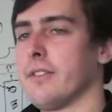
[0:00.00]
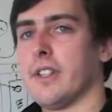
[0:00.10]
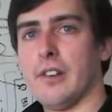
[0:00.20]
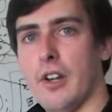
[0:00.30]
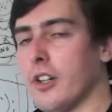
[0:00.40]
give
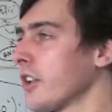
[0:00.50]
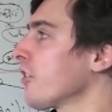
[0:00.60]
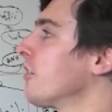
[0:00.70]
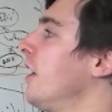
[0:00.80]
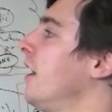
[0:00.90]
it
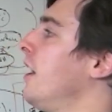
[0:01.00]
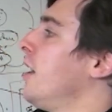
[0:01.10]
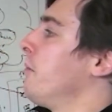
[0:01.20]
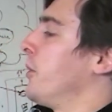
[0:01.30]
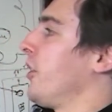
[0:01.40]
loggers.
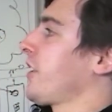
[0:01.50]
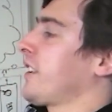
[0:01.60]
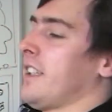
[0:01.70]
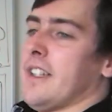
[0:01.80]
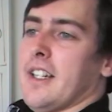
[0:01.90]
But
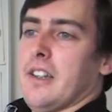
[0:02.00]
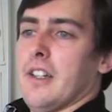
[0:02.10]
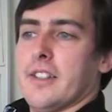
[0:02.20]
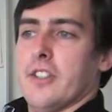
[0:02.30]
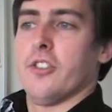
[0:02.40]
other than that,
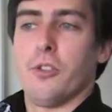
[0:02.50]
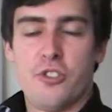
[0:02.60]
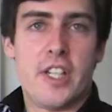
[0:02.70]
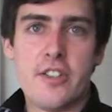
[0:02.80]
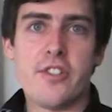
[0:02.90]
like there's no
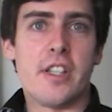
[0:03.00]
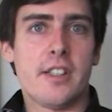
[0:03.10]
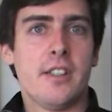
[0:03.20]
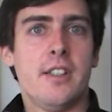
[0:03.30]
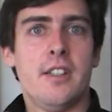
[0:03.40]
change
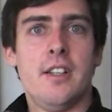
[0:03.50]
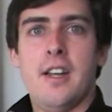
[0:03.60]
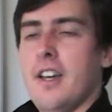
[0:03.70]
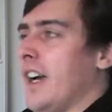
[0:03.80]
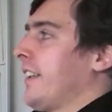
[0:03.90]
there.
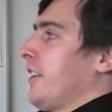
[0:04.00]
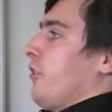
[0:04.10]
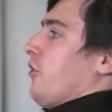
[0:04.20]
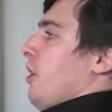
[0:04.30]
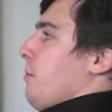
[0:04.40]
And then
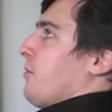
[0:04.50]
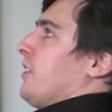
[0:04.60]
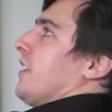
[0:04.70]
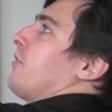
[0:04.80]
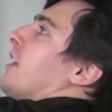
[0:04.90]
on top
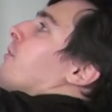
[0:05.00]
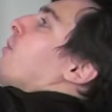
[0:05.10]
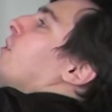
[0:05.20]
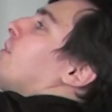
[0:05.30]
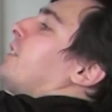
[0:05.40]
of that, you have
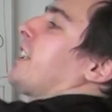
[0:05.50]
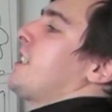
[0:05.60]
all of the